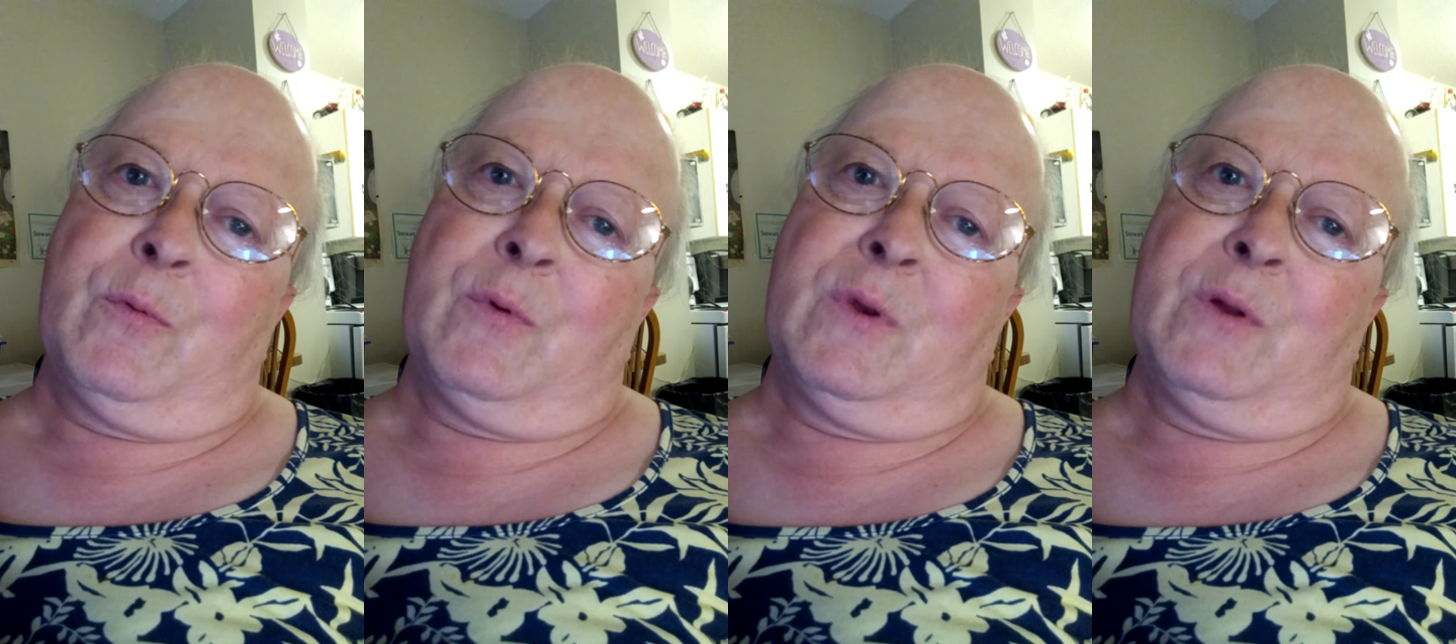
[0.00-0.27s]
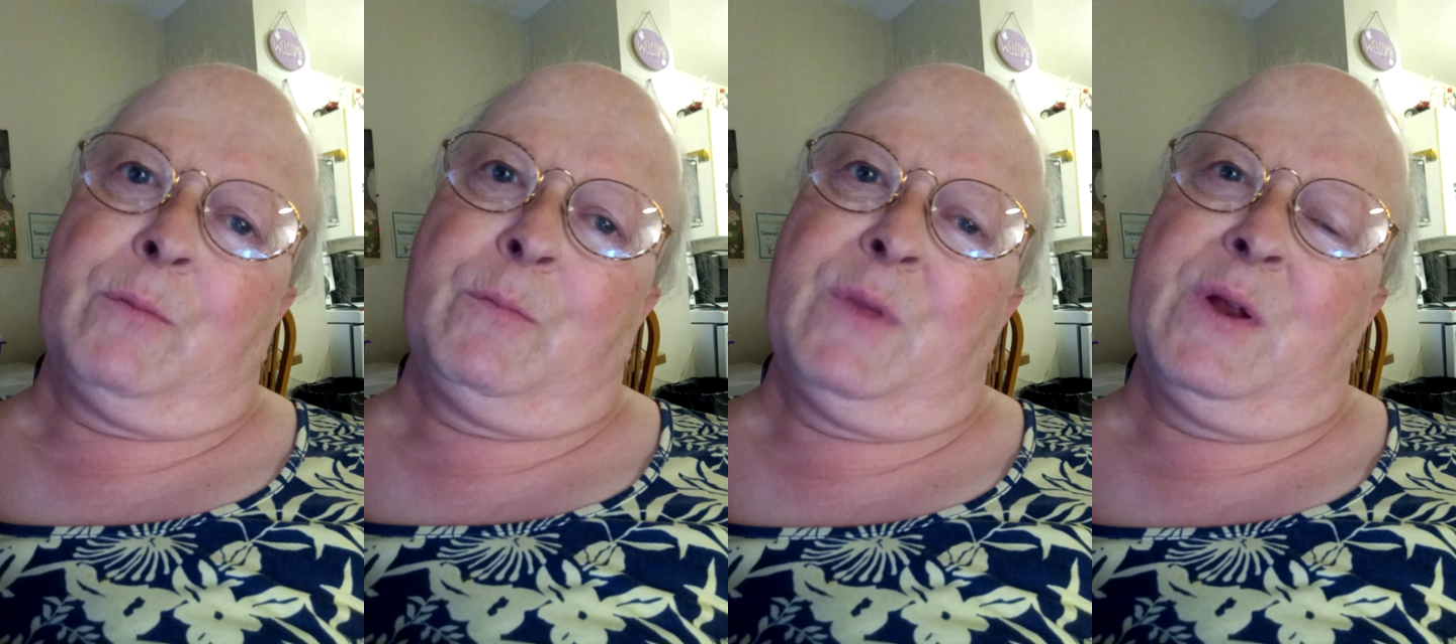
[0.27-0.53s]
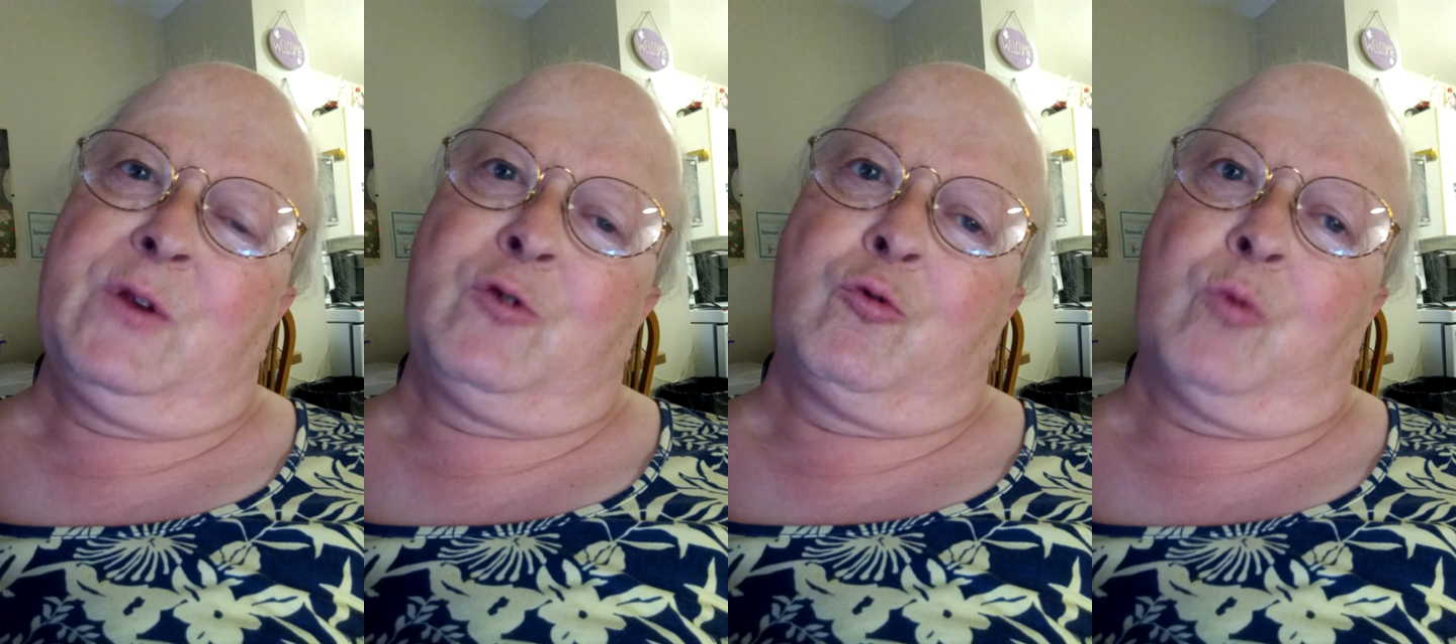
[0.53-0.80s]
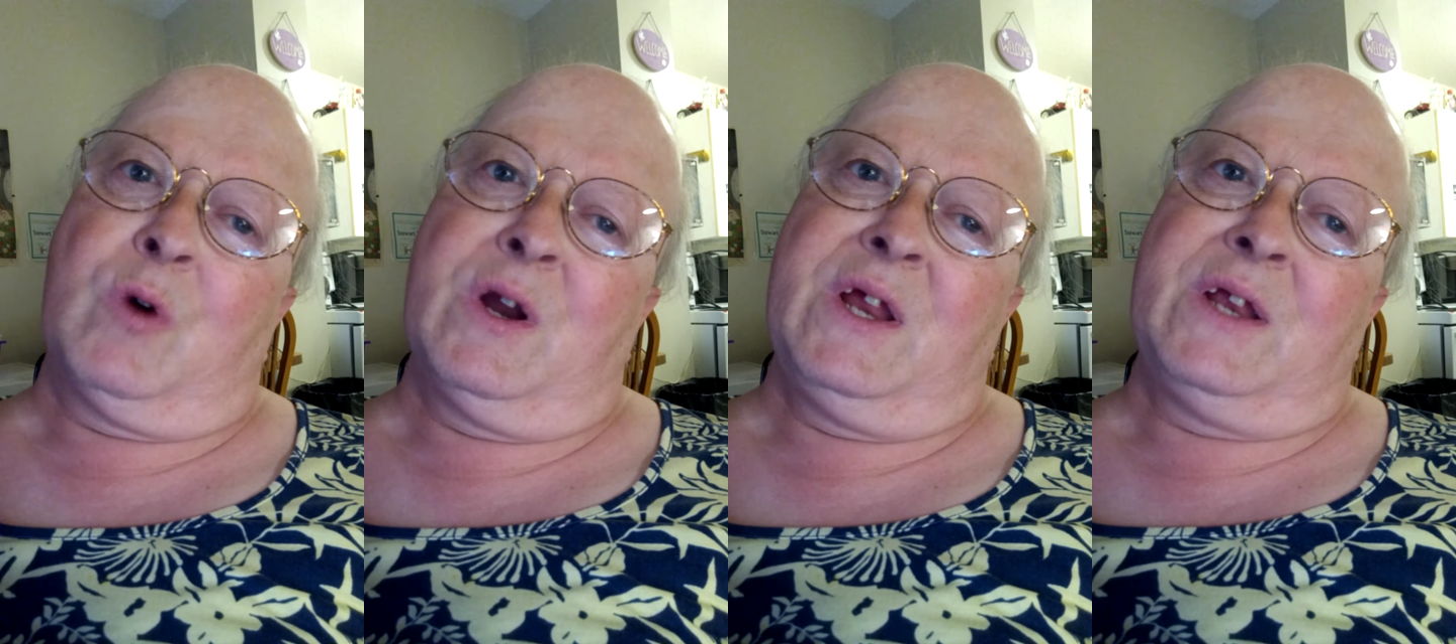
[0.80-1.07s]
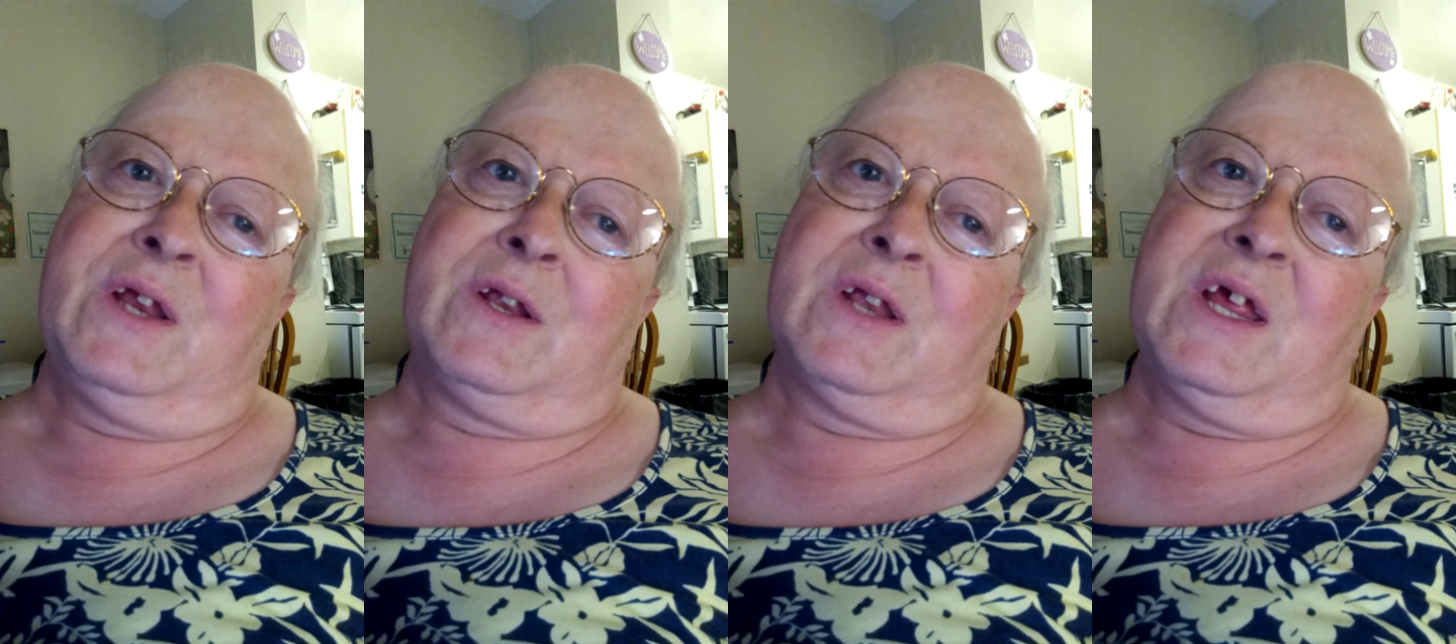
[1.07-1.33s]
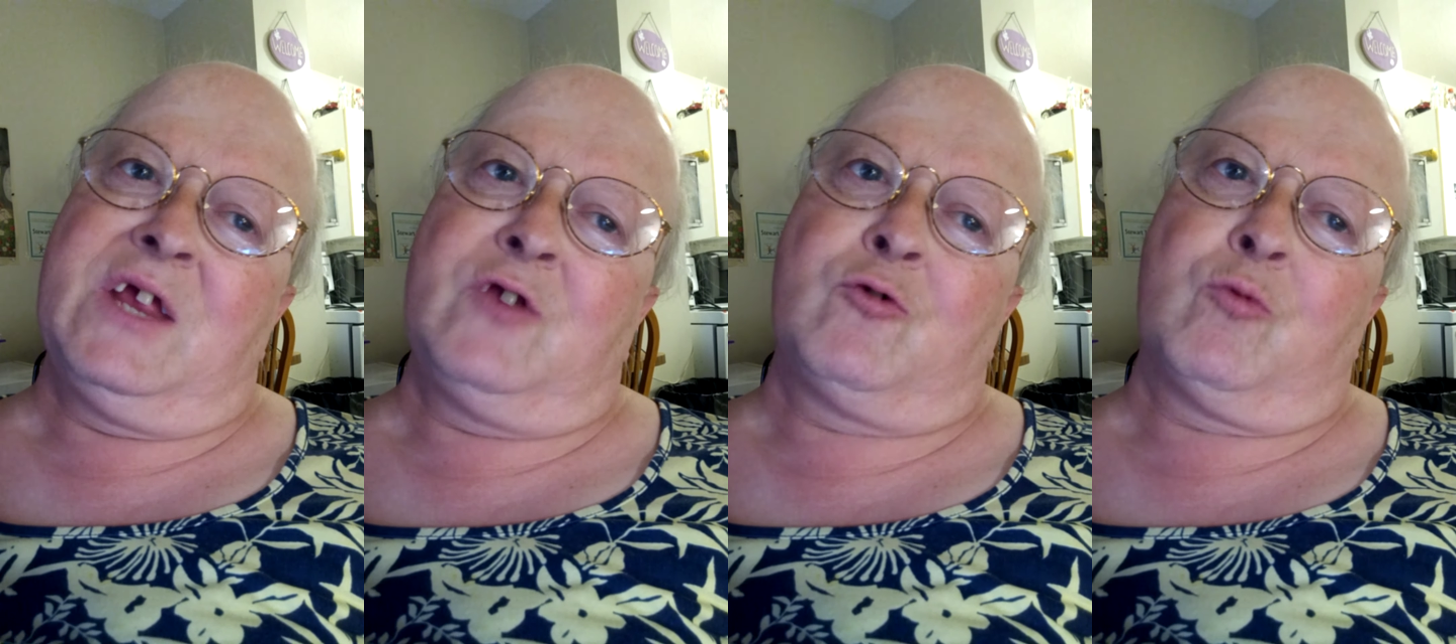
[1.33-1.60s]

mid-20s, late